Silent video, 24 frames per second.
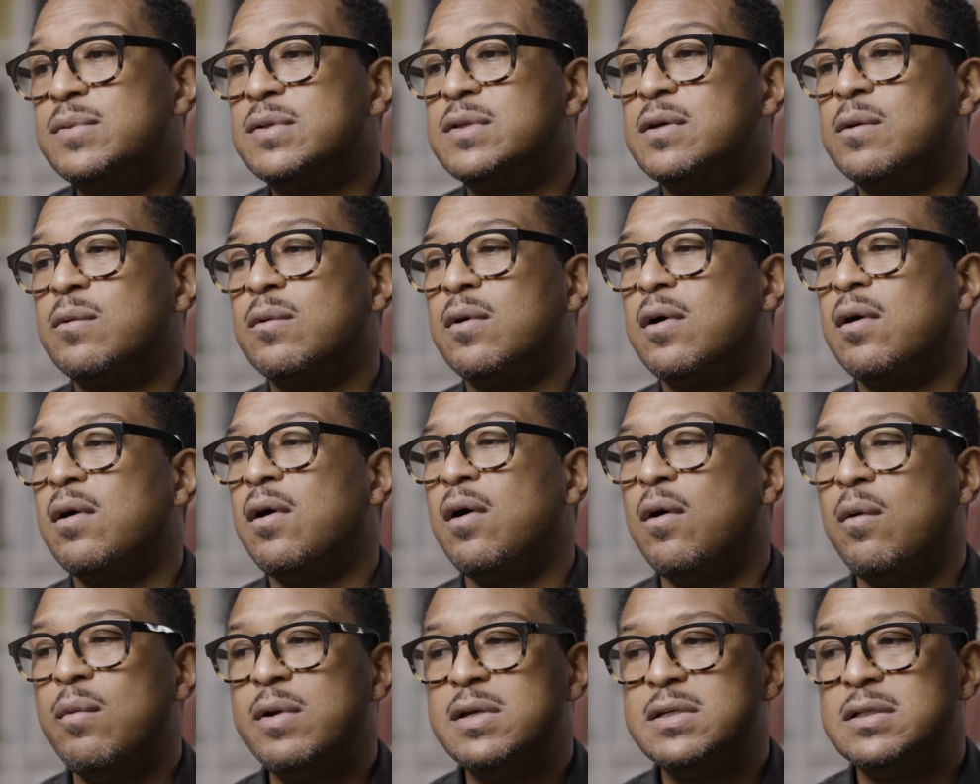So we're
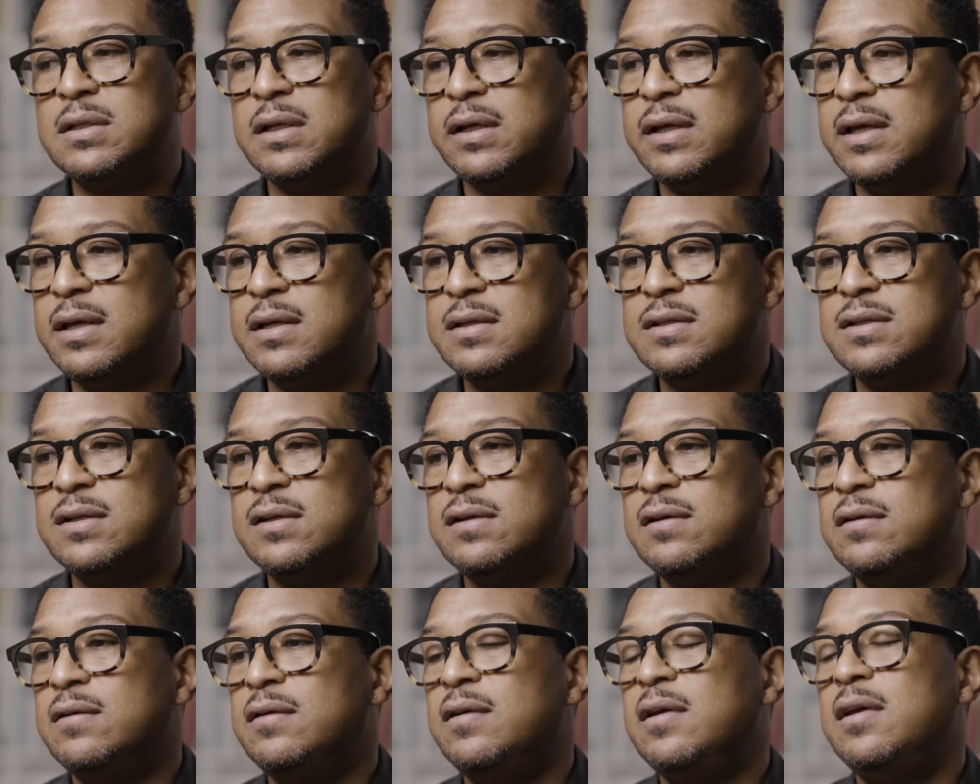always looking
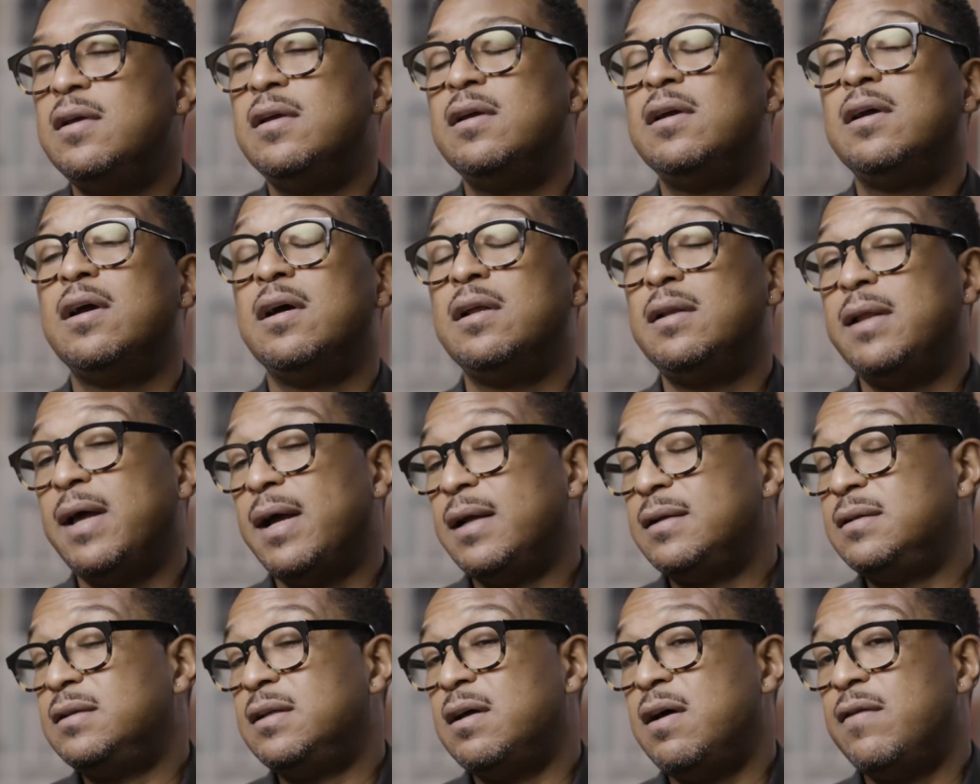to
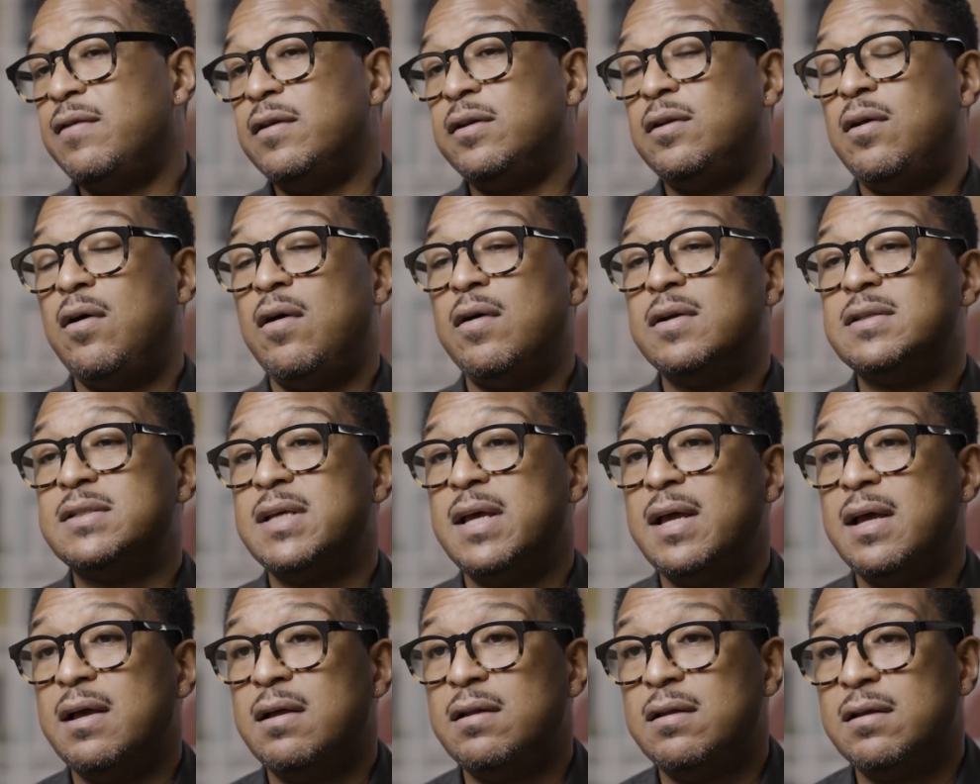collect on the long
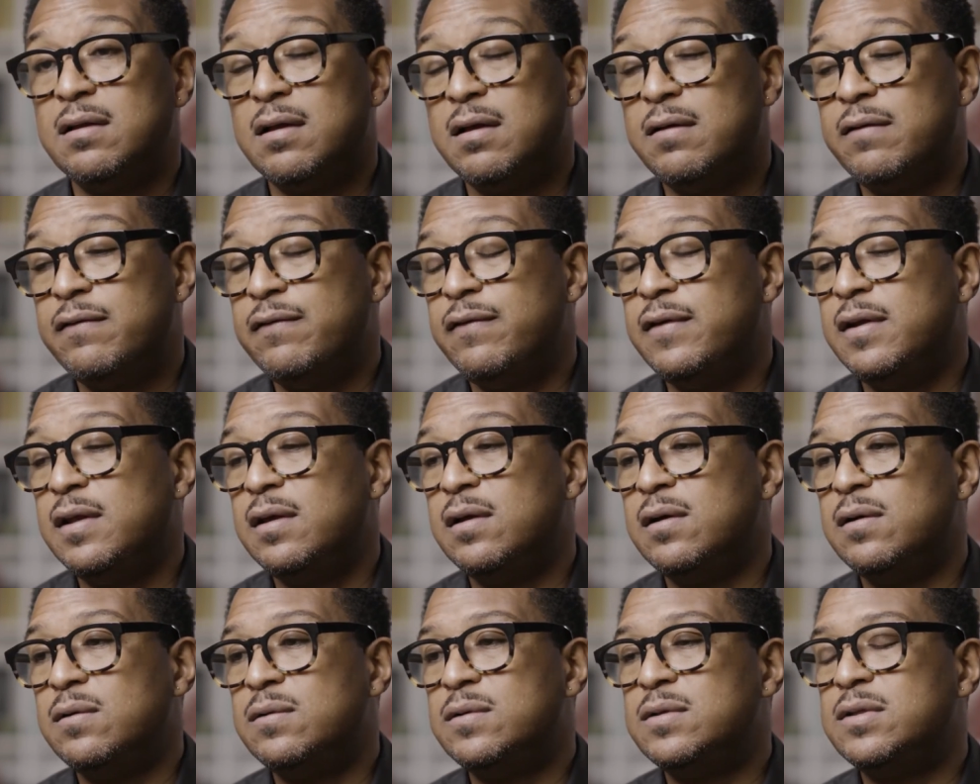tail of
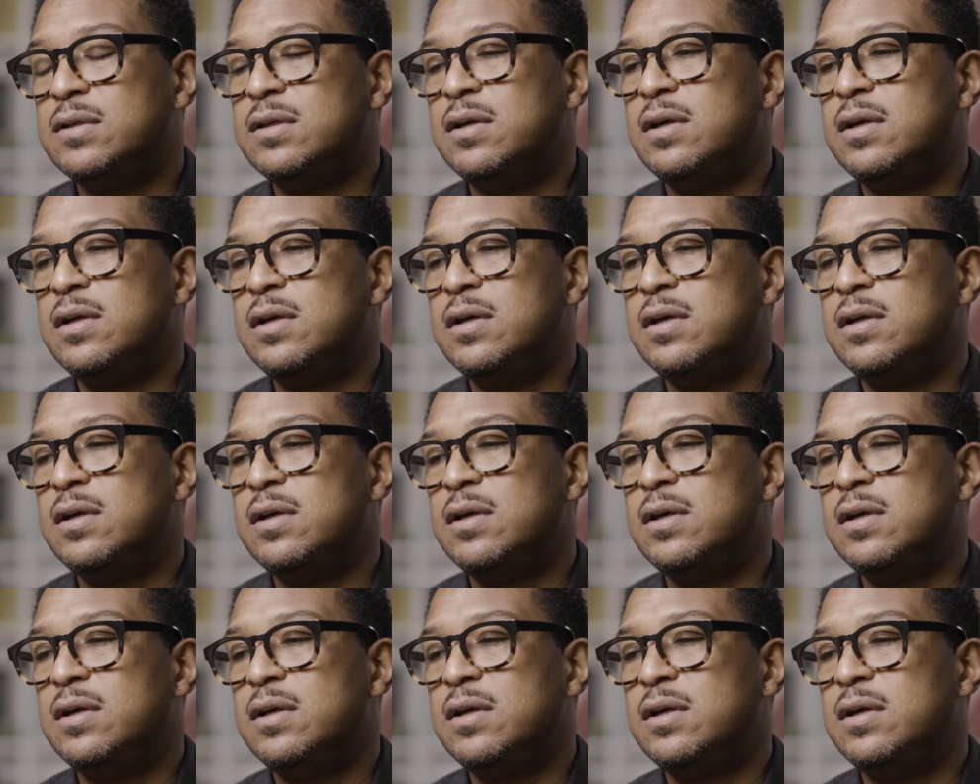videos.